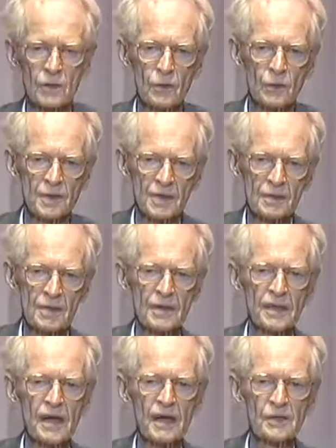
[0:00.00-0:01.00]
who didn't
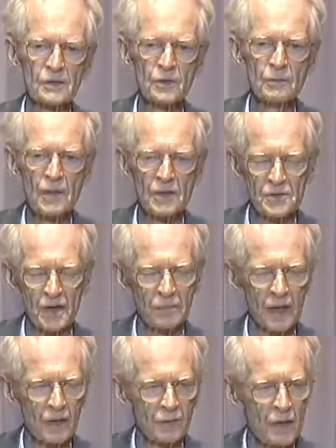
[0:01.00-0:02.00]
care too much
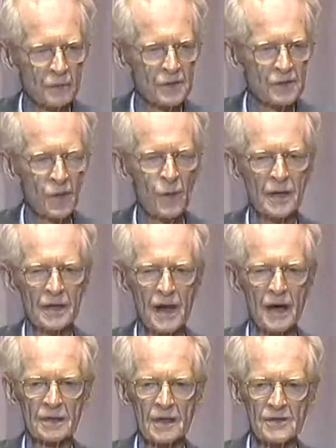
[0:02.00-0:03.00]
about what was going
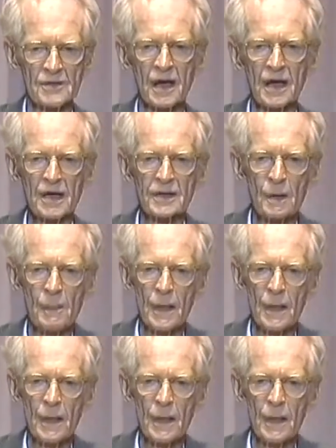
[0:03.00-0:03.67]
on inside,